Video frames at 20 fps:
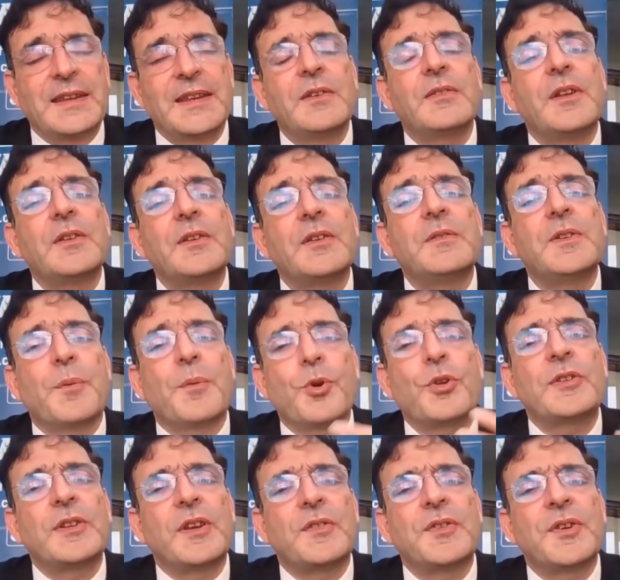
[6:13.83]
I think when we
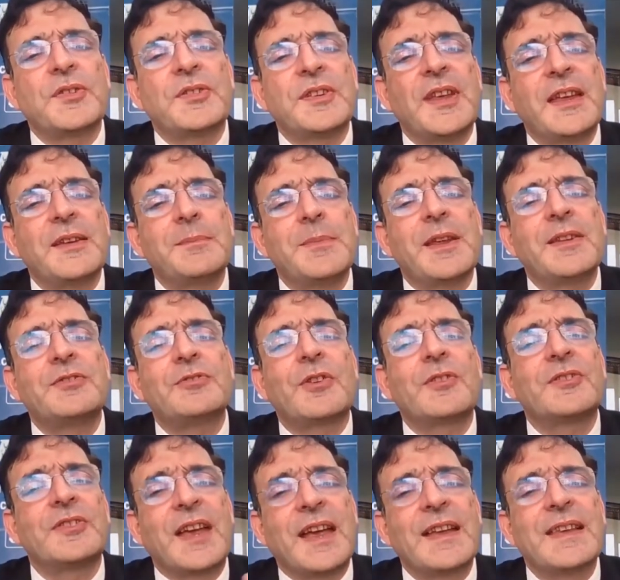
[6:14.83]
approach FSI based
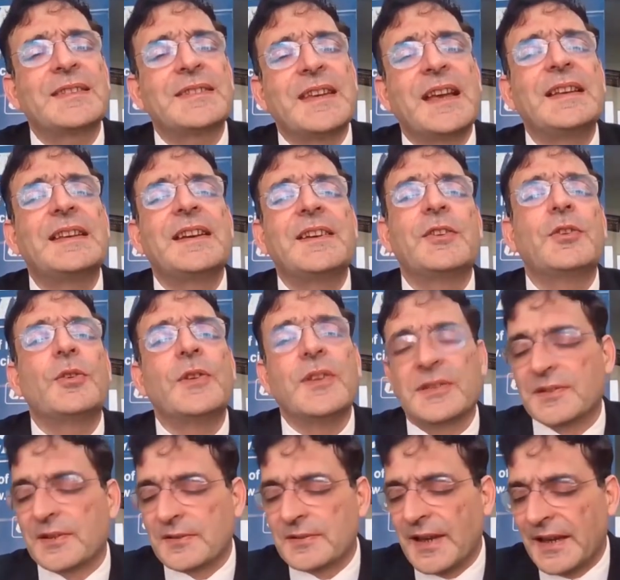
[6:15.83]
on science, they are ready to
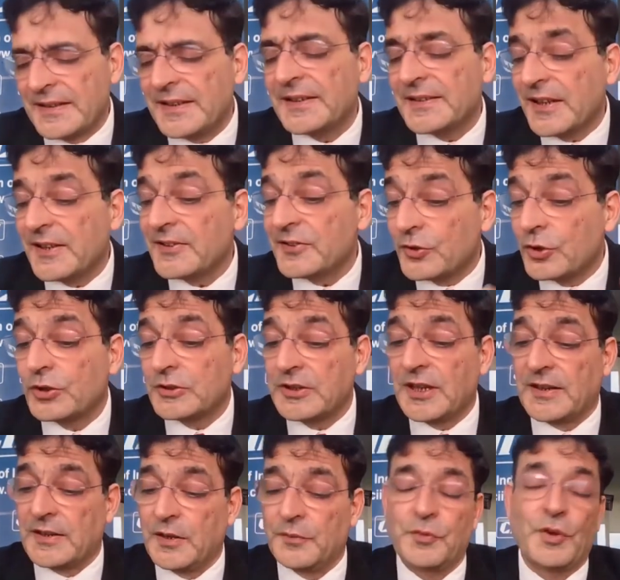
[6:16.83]
listen. I think that is
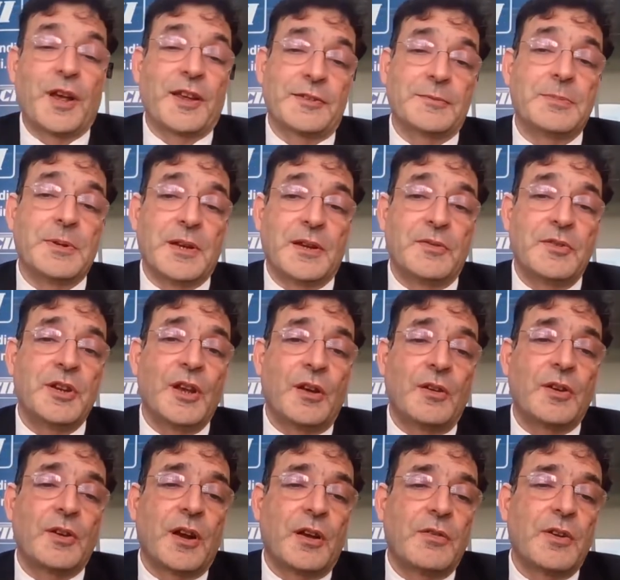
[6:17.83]
good thing, if you ask me.
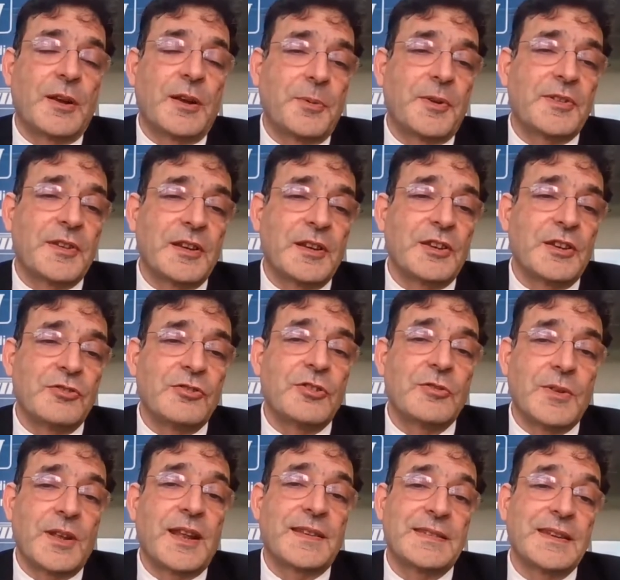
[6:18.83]
Our
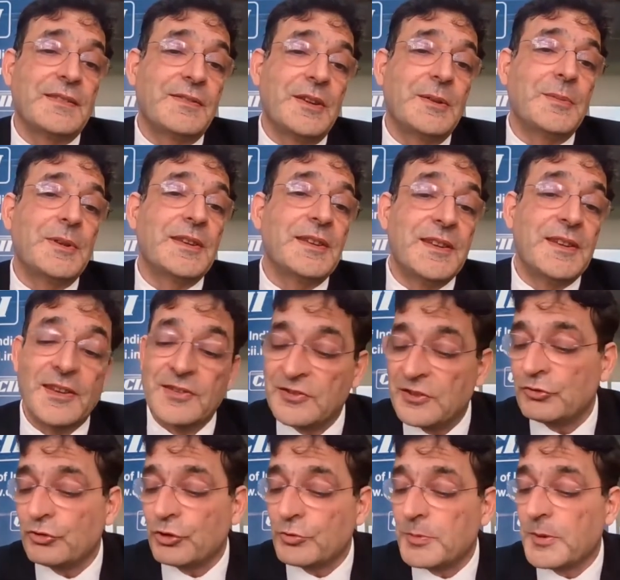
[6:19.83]
representation, when I say we mean
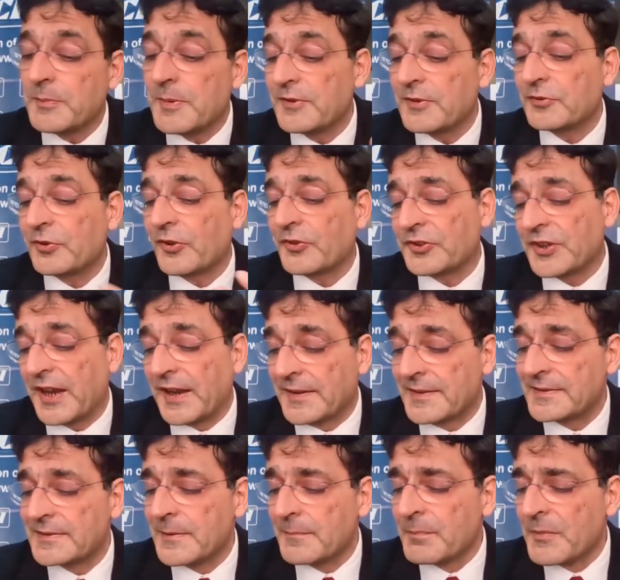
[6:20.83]
industry, should be based on
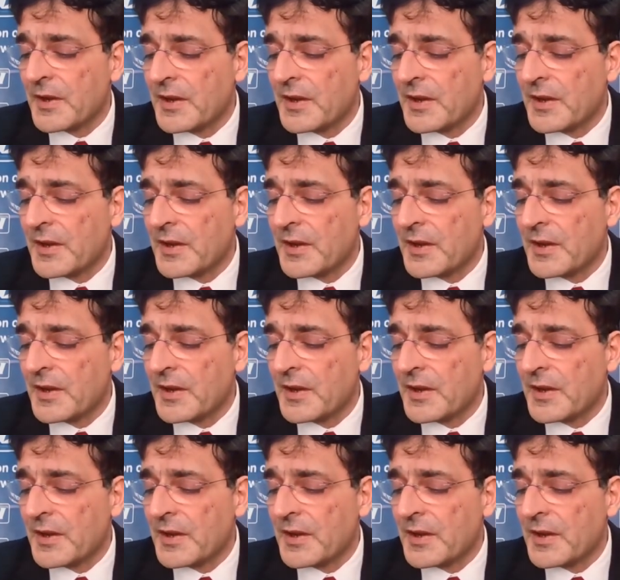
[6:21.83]
science.